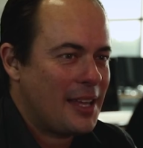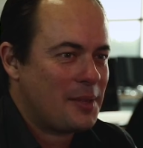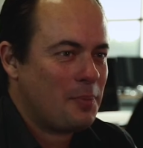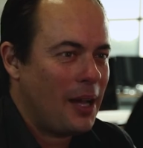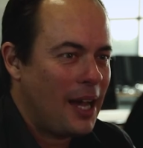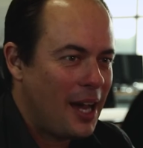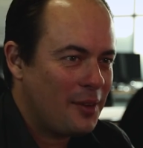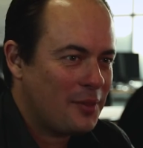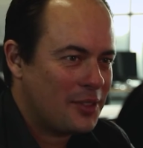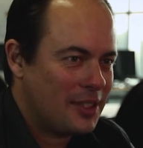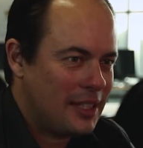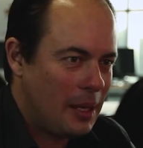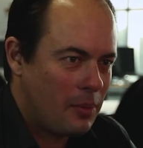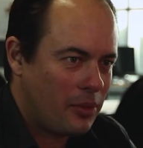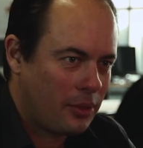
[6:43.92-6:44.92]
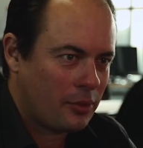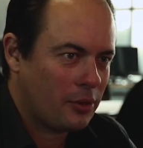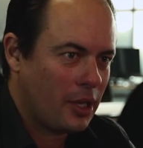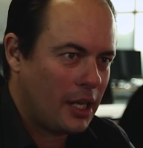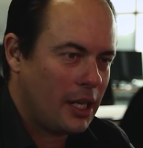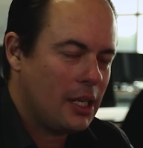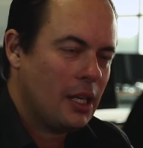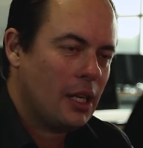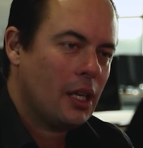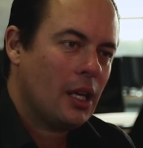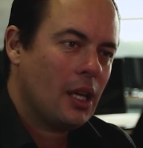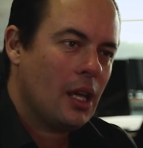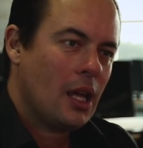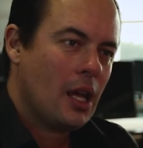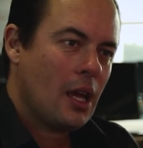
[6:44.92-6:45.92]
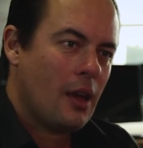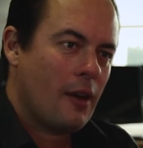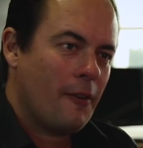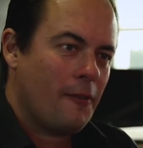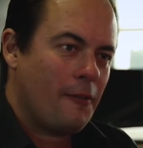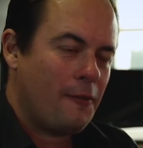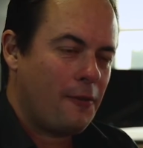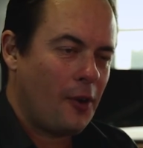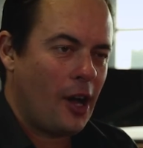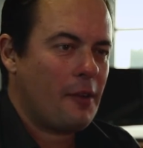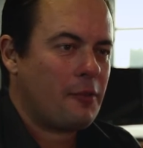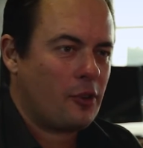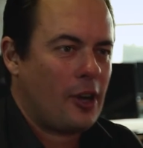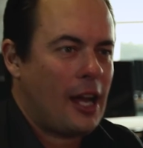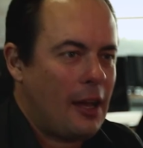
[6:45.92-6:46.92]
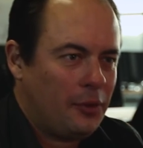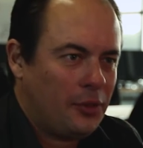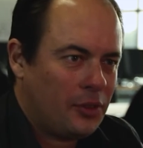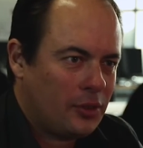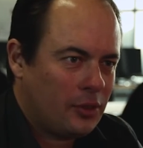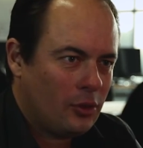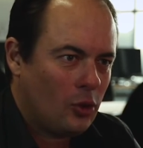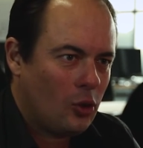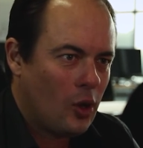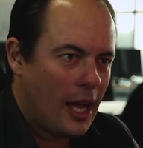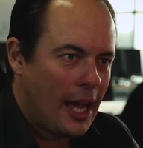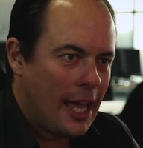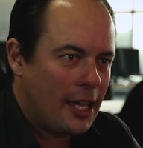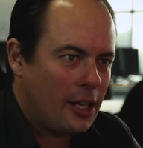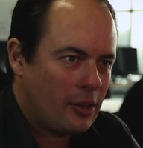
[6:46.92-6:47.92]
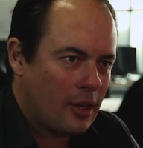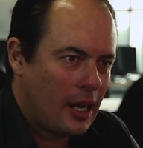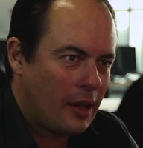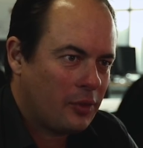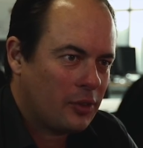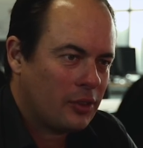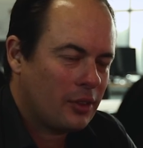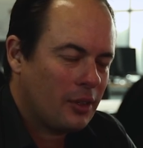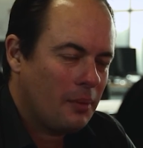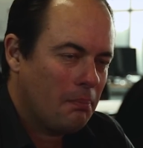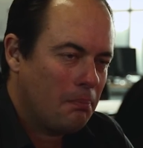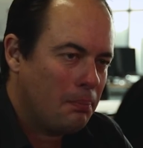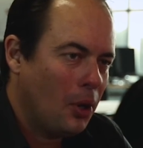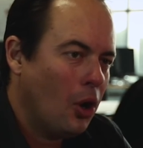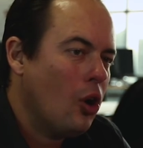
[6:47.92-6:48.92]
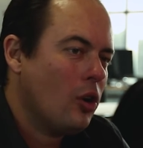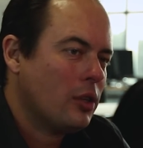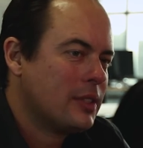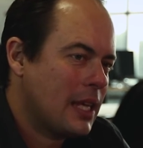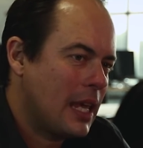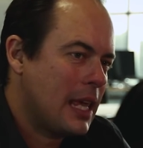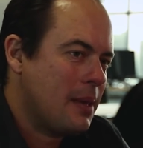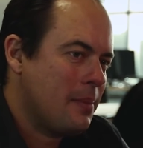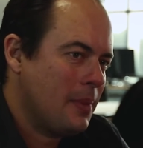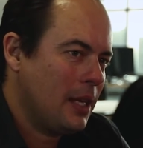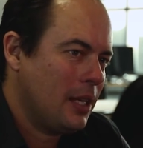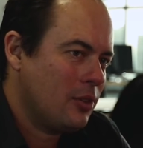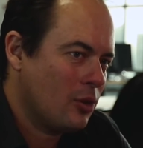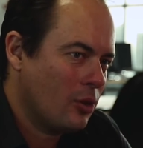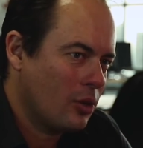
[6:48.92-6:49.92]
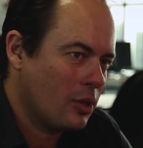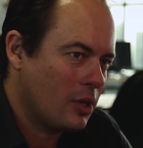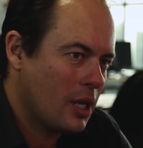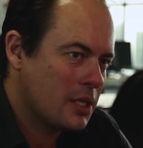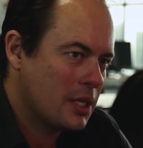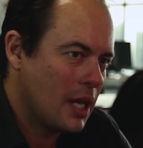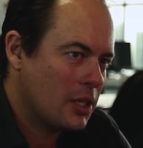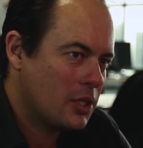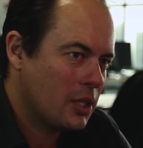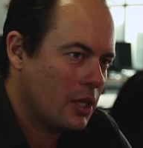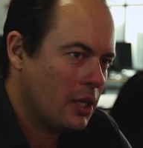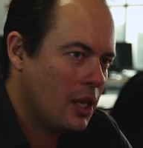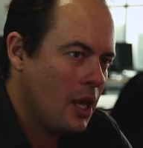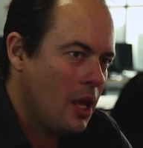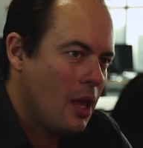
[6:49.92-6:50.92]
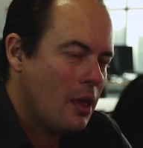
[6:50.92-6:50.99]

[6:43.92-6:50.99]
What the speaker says: As part of step three, 5 graphs or 8 graphs per team in your organization